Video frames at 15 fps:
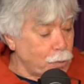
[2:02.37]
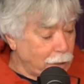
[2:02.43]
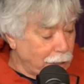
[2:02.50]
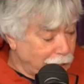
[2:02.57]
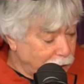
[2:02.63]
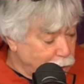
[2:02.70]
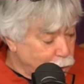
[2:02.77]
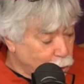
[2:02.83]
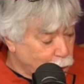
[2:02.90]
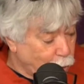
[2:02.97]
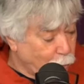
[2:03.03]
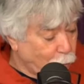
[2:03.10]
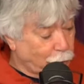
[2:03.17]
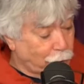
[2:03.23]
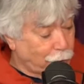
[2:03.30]
in his
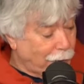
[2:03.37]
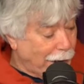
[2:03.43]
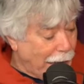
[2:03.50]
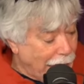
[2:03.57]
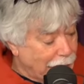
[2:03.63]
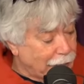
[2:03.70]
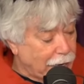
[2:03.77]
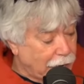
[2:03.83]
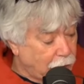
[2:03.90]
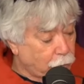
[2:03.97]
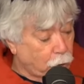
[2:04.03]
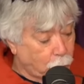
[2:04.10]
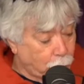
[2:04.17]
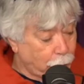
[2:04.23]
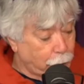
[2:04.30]
career at
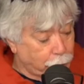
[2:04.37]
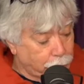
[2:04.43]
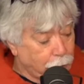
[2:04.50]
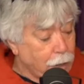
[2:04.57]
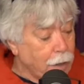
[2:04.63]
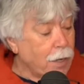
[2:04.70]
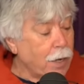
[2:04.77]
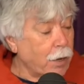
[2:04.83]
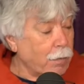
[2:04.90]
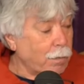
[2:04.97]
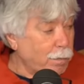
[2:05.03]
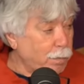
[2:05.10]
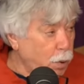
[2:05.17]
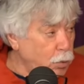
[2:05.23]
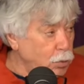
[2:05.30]
Arrowhead in
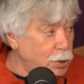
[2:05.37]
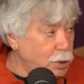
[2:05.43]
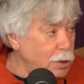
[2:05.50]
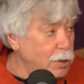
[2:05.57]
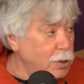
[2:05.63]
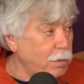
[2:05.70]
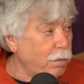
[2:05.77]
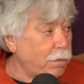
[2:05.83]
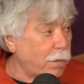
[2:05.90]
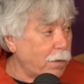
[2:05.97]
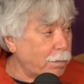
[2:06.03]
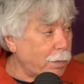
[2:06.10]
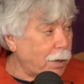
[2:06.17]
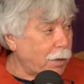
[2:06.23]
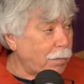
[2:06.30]
postseason
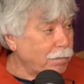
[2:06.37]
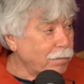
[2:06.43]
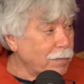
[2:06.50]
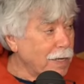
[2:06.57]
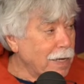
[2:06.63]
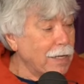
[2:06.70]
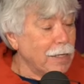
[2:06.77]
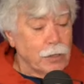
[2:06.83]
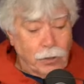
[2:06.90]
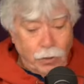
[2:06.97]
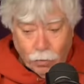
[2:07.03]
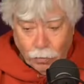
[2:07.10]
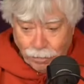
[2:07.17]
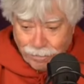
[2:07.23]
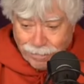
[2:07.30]
football.
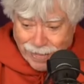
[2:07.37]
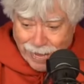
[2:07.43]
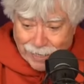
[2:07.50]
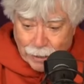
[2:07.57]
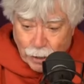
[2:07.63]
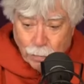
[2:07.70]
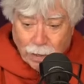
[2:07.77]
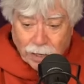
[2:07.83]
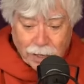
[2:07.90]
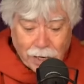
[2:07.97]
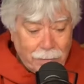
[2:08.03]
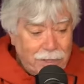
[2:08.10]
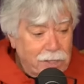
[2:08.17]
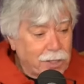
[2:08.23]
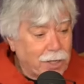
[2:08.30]
So that's
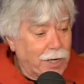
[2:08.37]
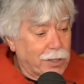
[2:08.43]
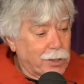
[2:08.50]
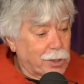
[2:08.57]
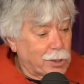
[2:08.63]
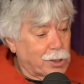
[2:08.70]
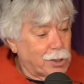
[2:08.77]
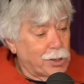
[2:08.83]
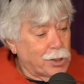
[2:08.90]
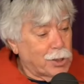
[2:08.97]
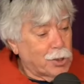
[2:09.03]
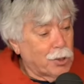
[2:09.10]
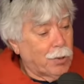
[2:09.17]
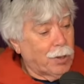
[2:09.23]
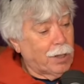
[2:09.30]
Miami's Kansas City
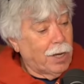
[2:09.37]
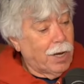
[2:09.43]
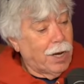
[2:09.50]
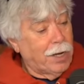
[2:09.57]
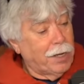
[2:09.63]
storyline.